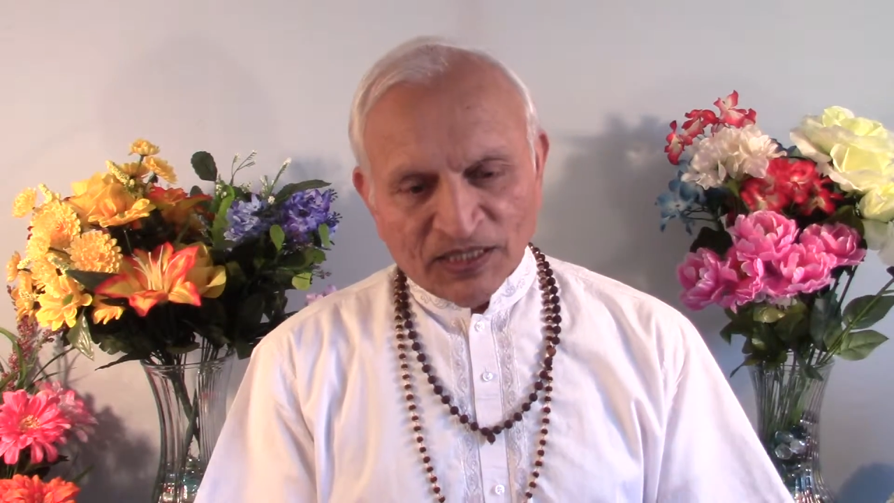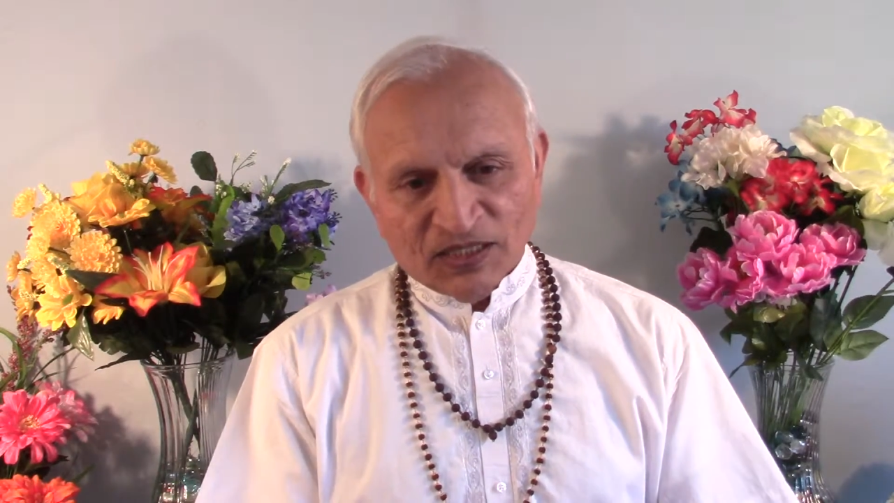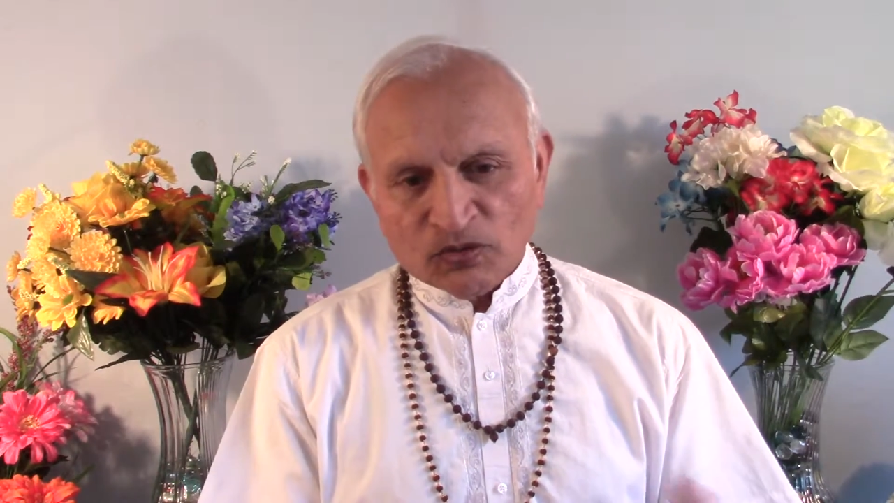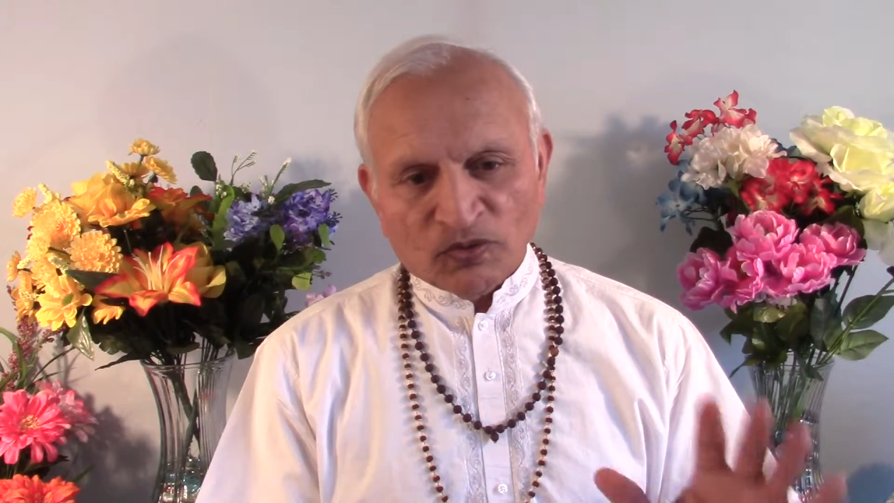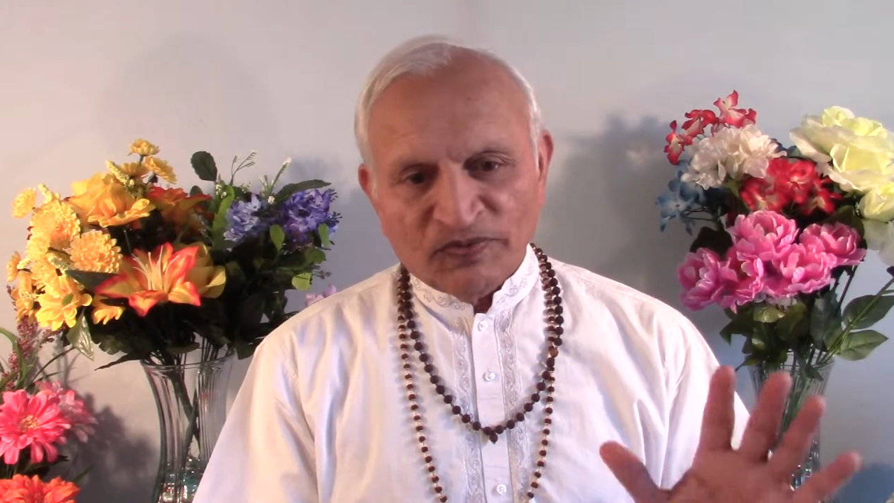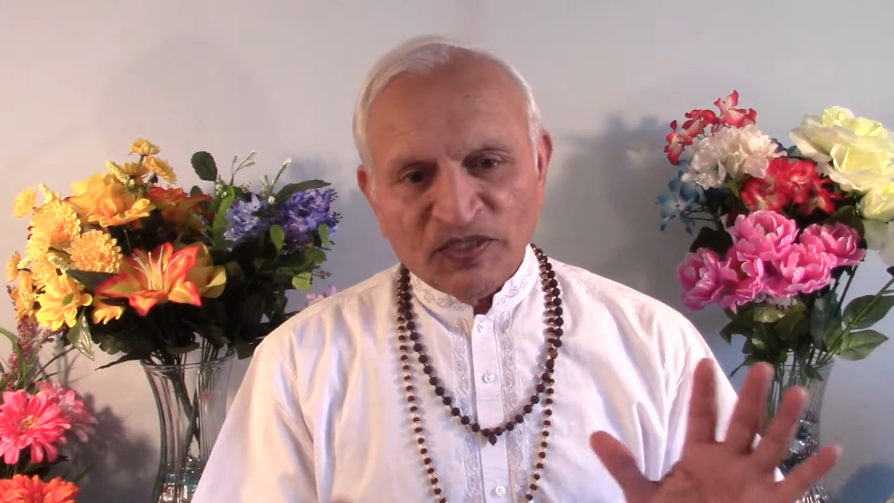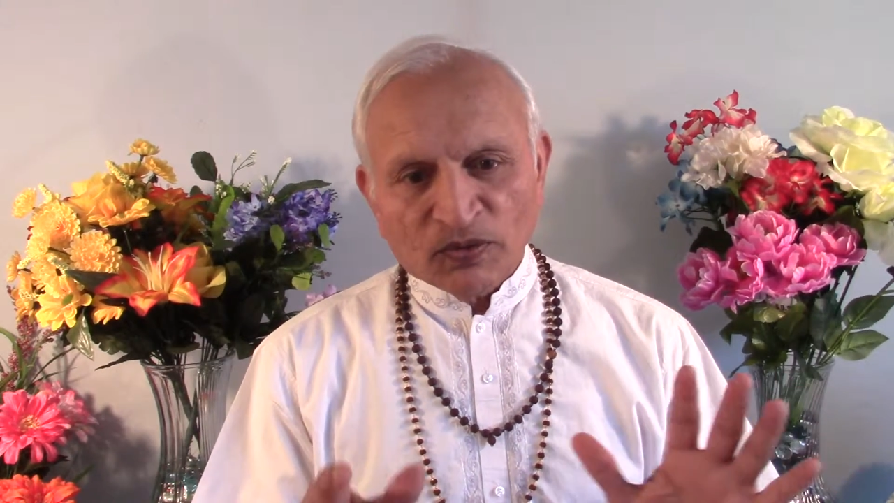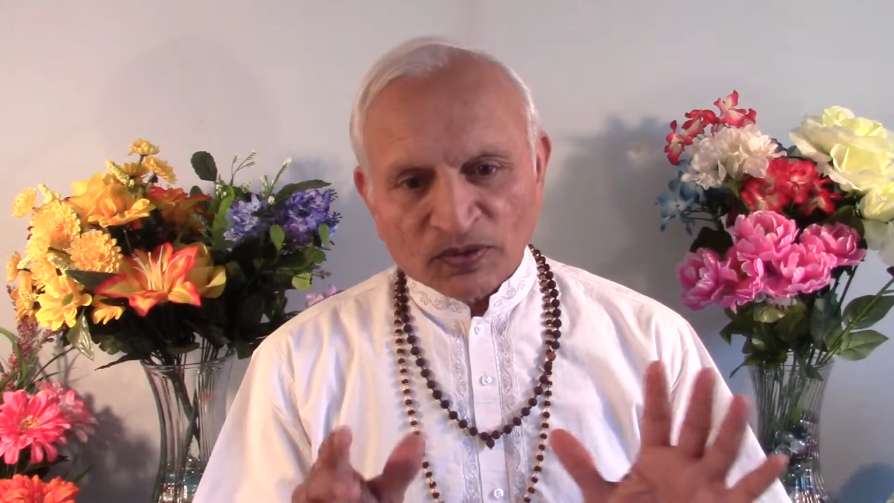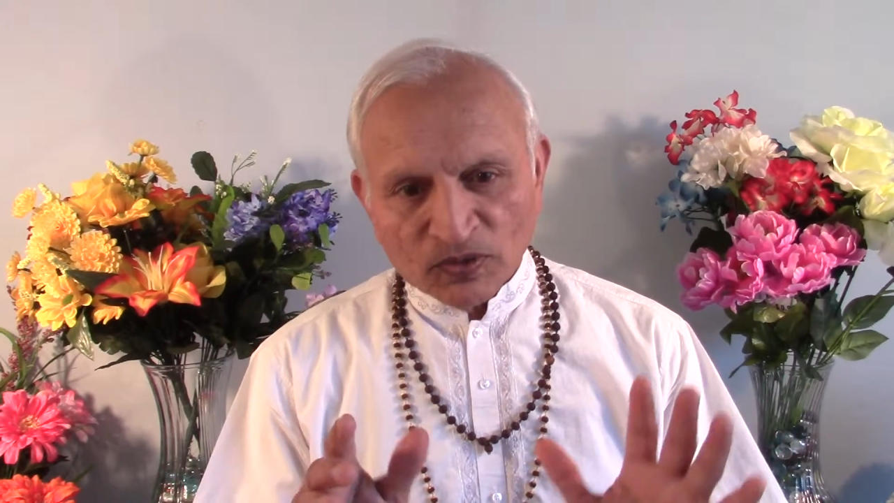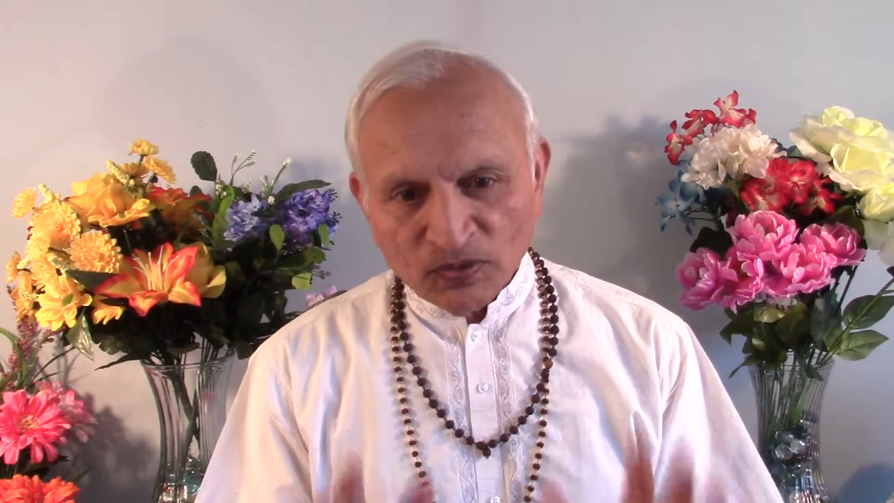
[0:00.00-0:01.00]
So we
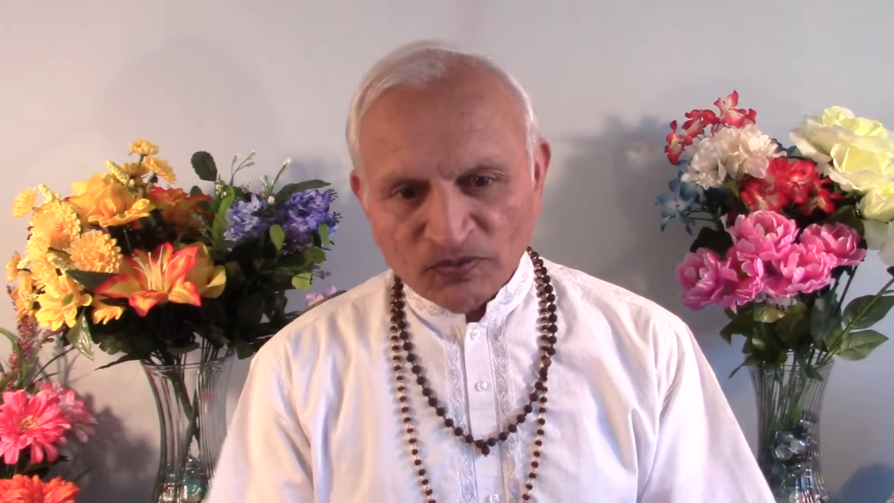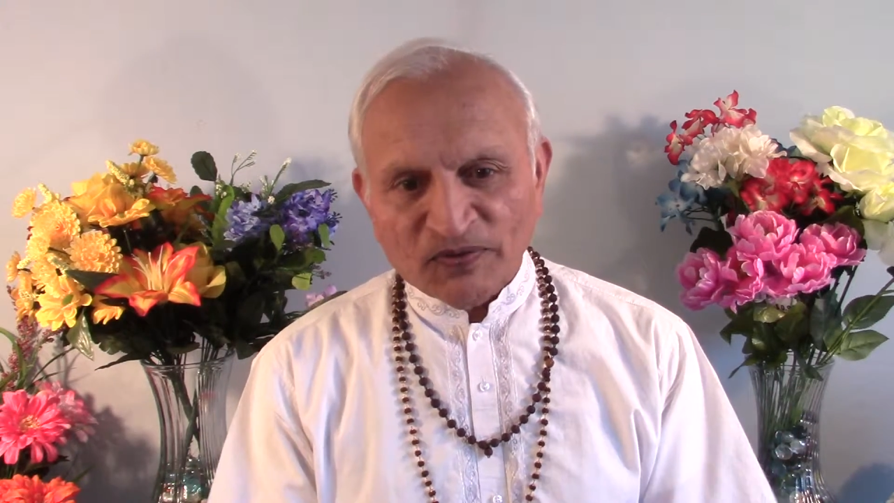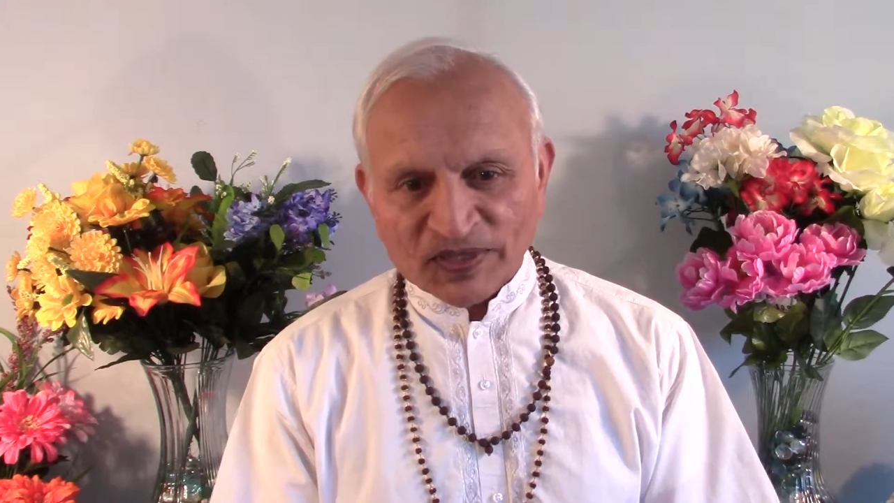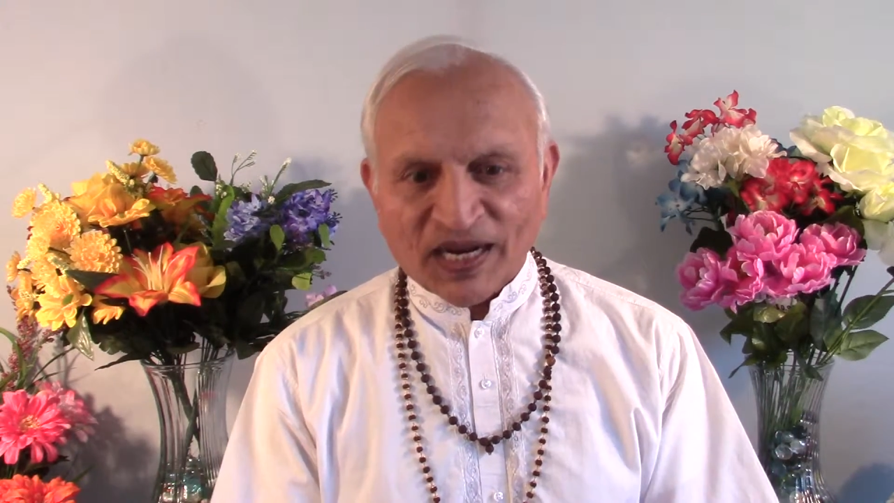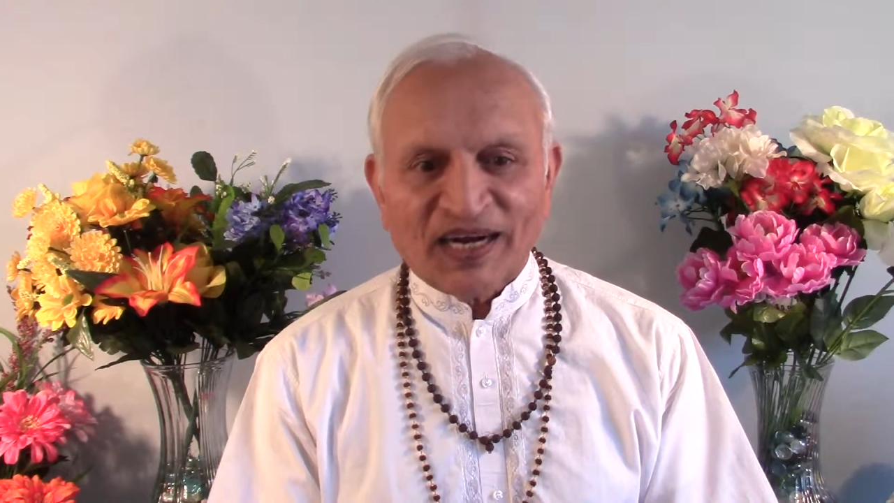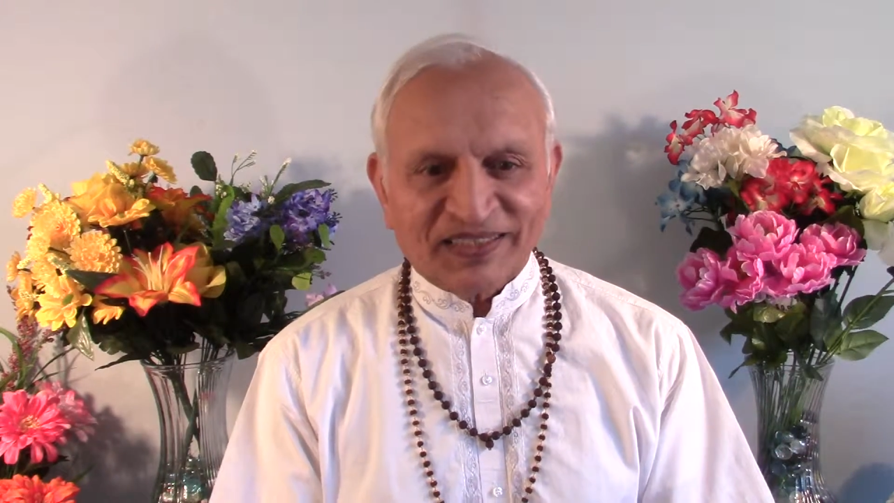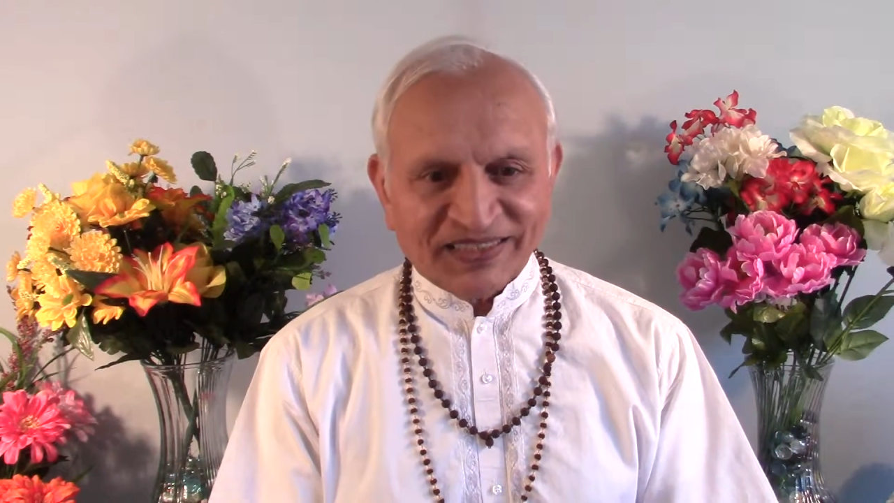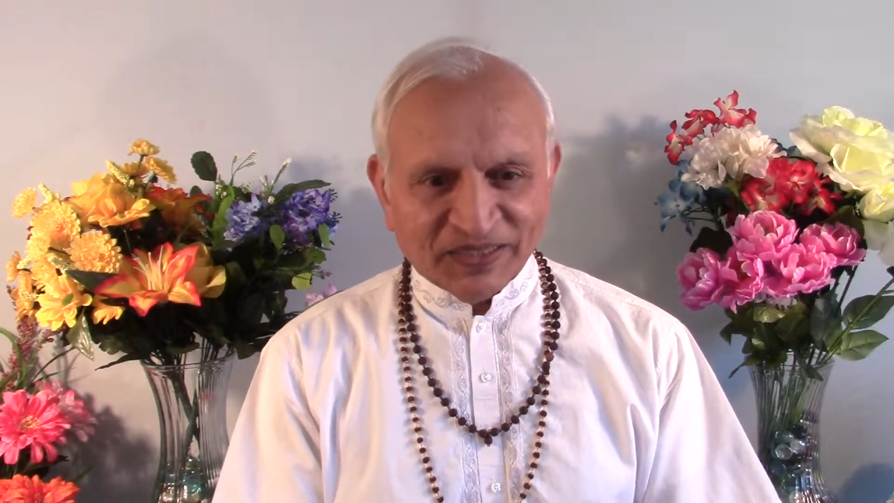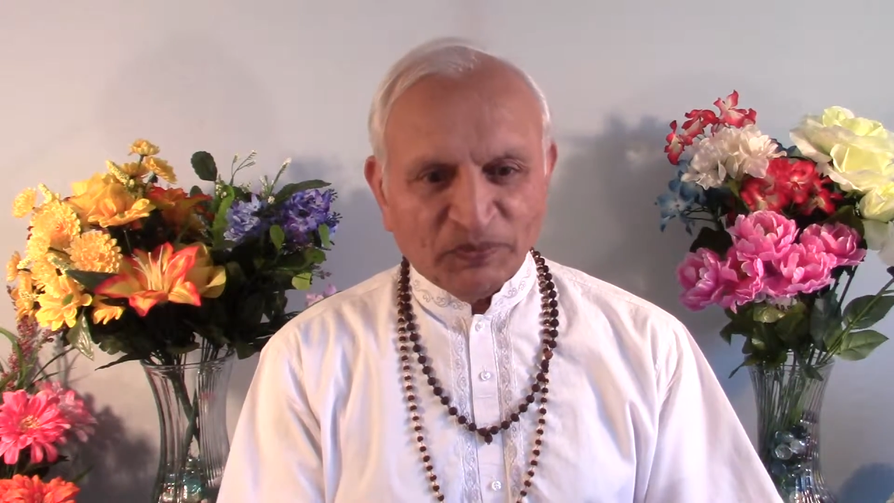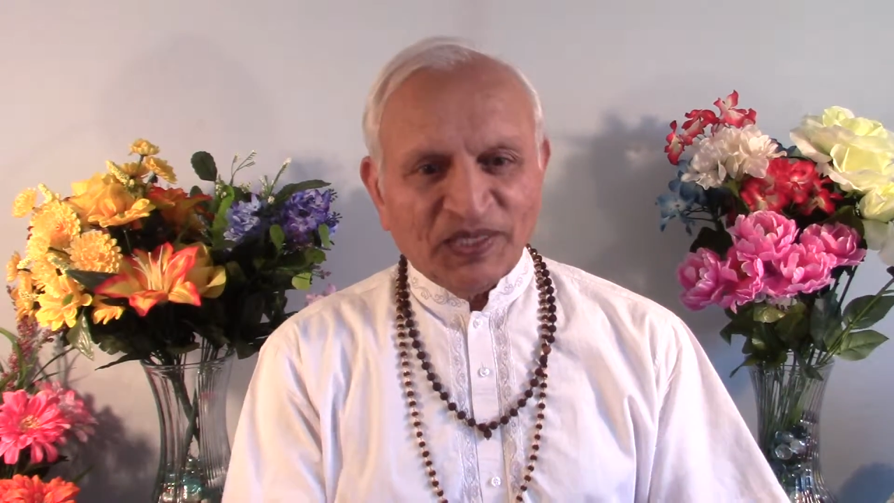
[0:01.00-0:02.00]
don't look for
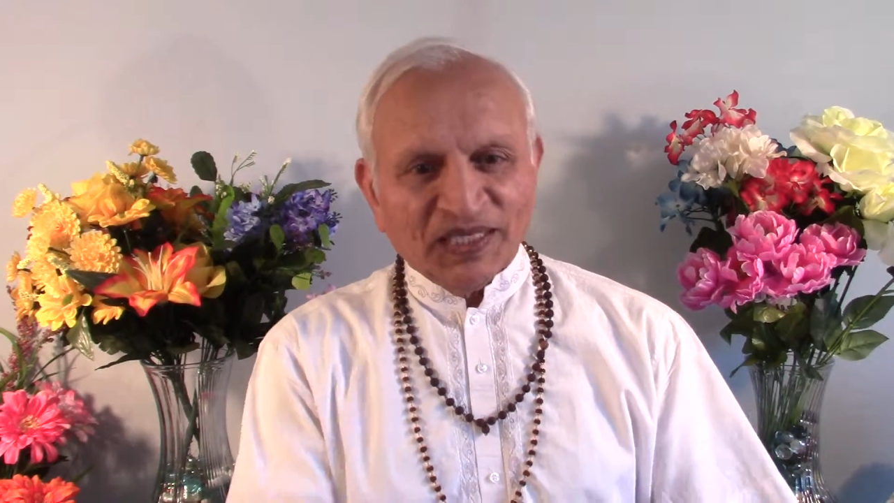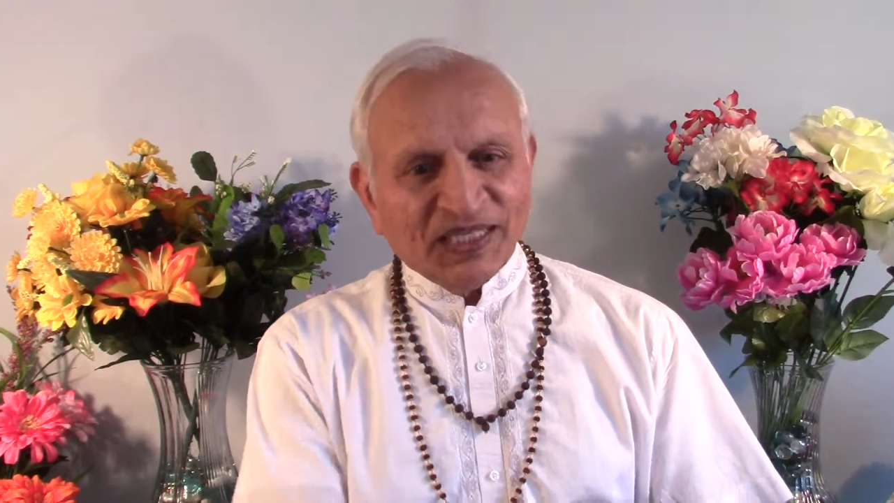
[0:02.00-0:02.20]
hardship,